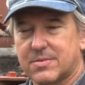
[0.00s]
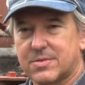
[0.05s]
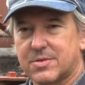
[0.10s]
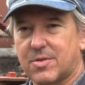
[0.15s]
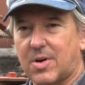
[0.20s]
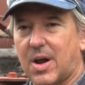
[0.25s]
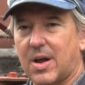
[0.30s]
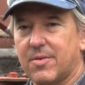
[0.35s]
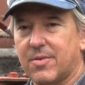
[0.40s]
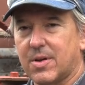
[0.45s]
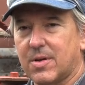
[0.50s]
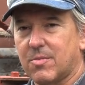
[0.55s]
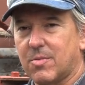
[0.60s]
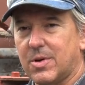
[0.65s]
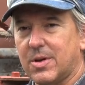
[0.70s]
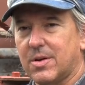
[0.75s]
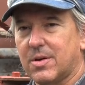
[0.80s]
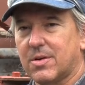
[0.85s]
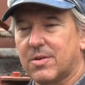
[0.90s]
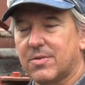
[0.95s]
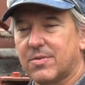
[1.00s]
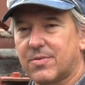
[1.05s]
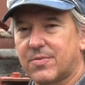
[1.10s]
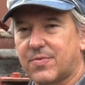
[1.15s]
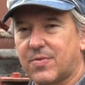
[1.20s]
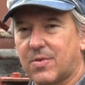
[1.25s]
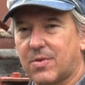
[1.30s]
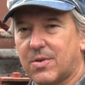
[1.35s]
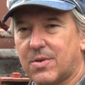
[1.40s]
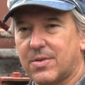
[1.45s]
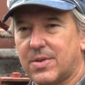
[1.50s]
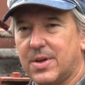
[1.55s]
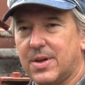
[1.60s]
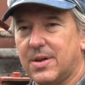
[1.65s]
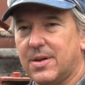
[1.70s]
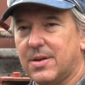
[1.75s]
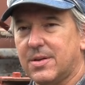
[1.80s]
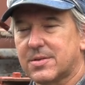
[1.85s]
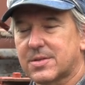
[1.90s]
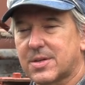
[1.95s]
driving wheel for
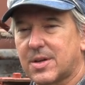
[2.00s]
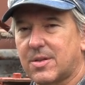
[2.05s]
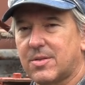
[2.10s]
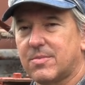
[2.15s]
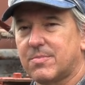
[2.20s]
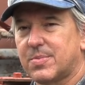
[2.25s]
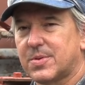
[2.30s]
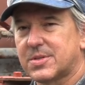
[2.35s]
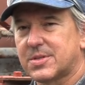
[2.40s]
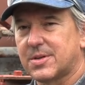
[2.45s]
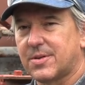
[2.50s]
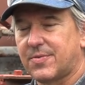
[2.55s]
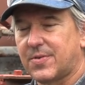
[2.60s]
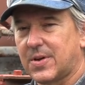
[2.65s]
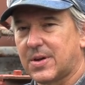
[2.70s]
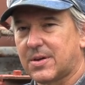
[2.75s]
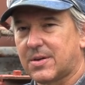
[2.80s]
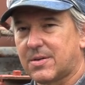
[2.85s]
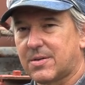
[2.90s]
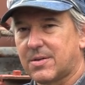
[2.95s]
the Southern Pacific